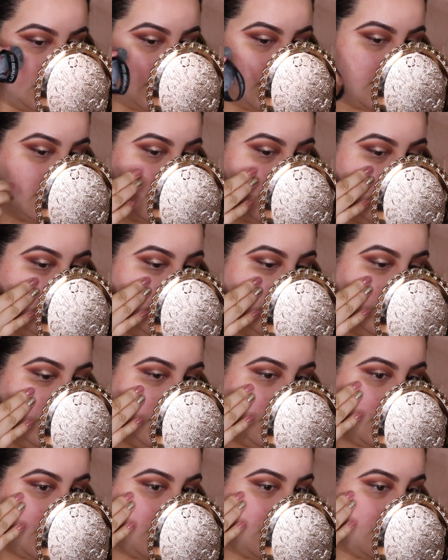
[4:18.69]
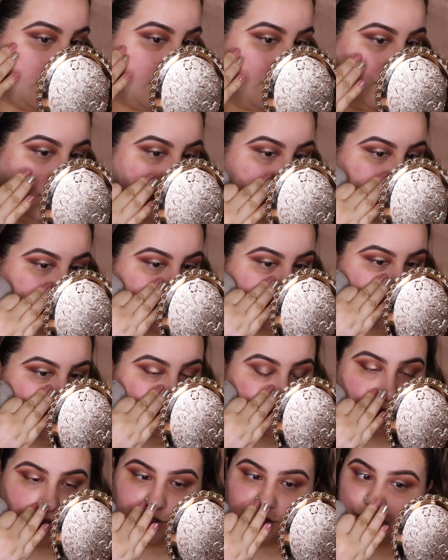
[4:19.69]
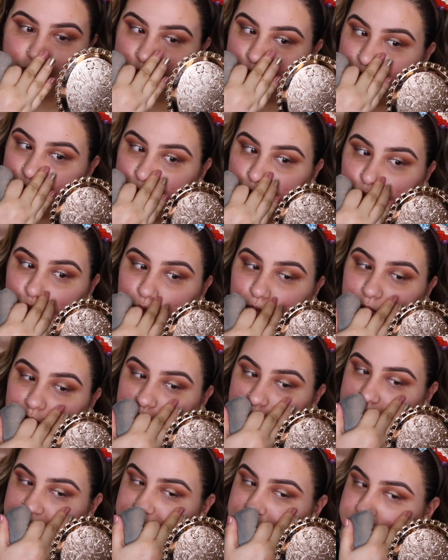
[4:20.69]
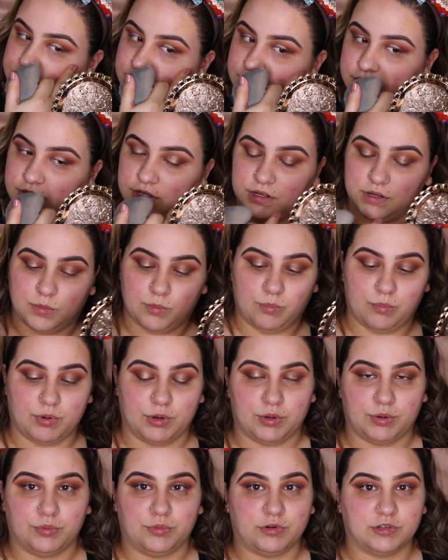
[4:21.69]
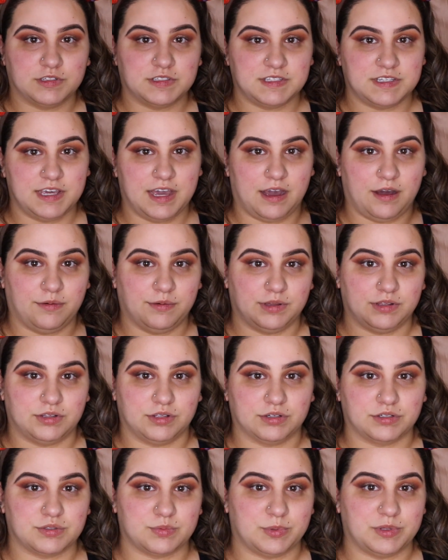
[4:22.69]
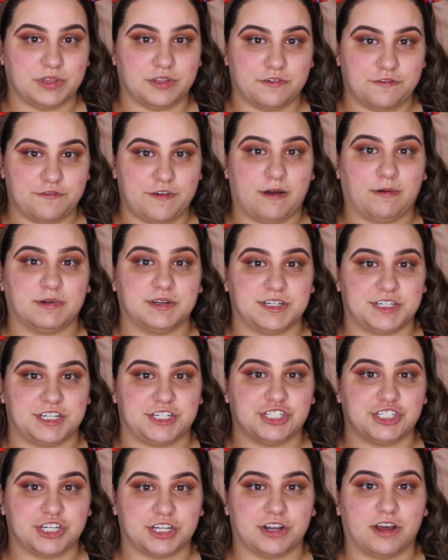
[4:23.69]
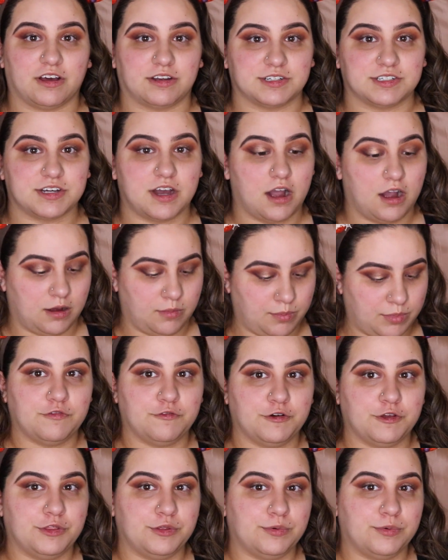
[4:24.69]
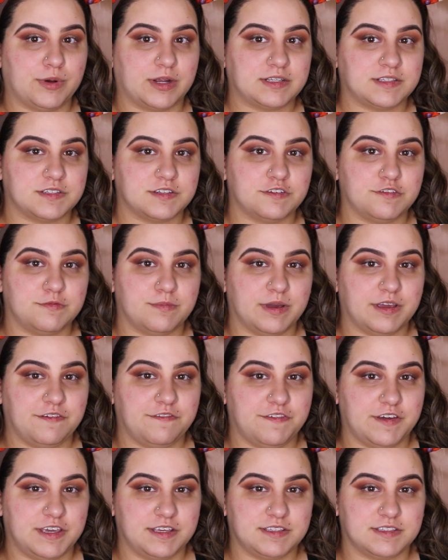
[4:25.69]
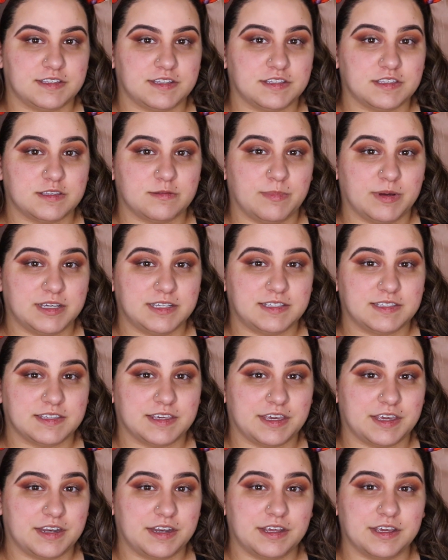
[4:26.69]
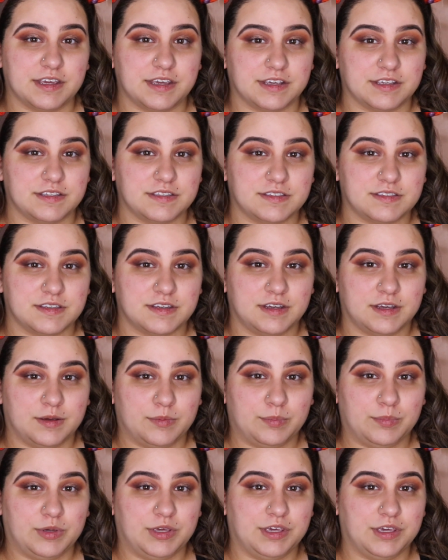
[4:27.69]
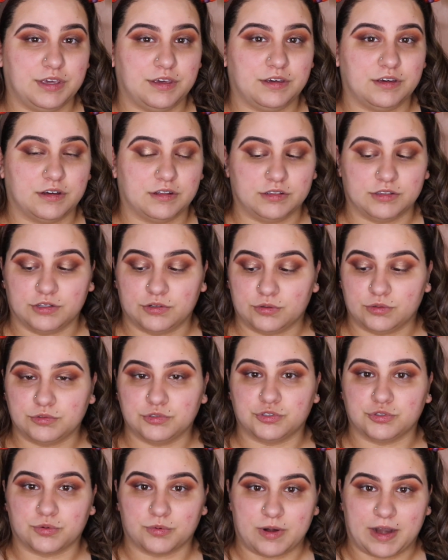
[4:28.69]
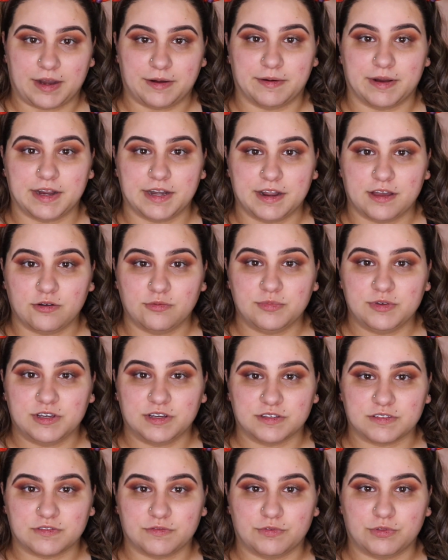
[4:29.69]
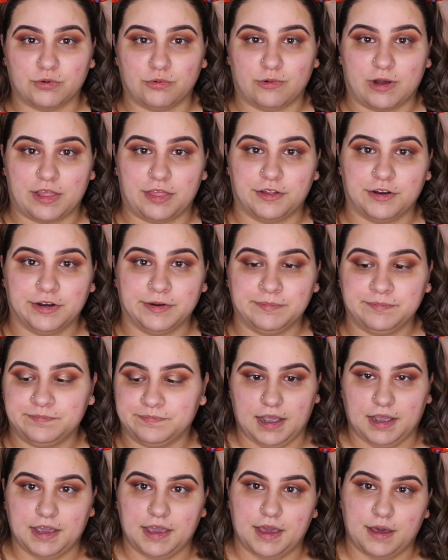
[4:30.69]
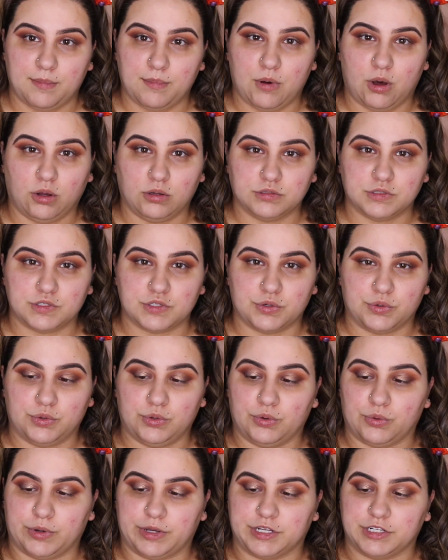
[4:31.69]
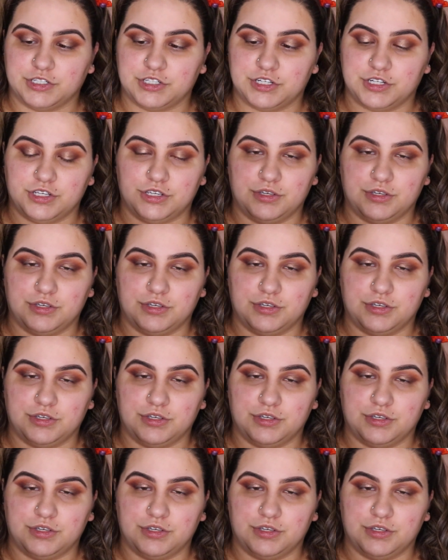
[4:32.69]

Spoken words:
Does seem like it pushed it into my pores, but we'll see how it looks with the foundation on top. For the rest of my face, since my skin is being a little dry right now because of the weather, I am also going to